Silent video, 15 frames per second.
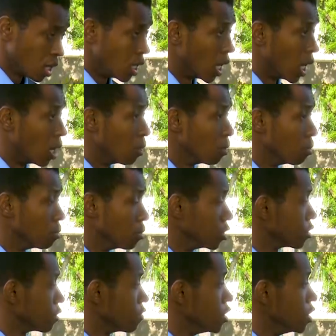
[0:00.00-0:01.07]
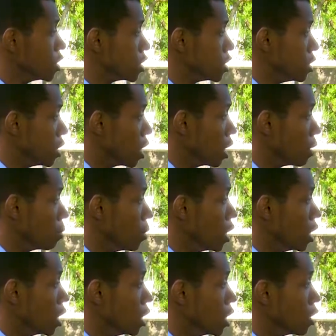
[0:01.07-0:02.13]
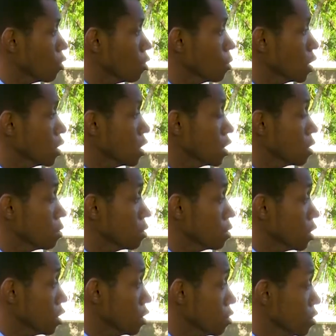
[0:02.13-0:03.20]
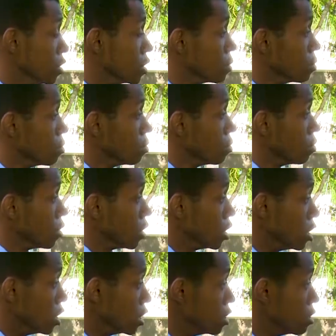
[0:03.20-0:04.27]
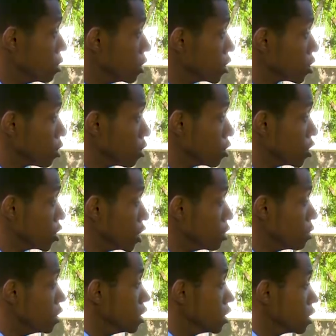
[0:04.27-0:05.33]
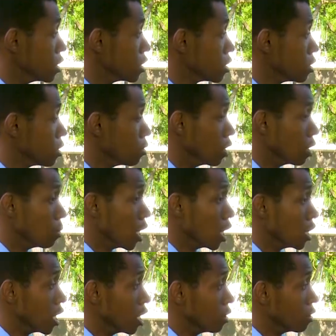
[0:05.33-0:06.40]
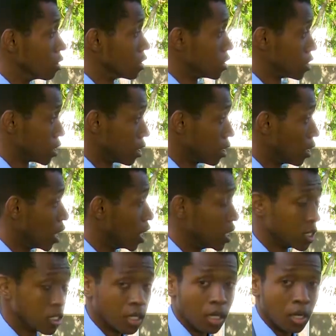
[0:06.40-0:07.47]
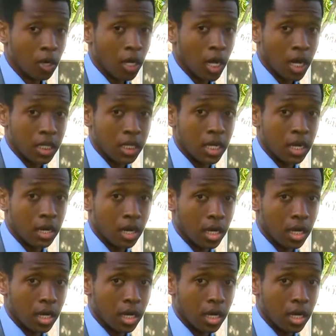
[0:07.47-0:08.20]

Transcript: Now, most of these young men and young women, they use needles or syringes, whereby they're not sterilized and they're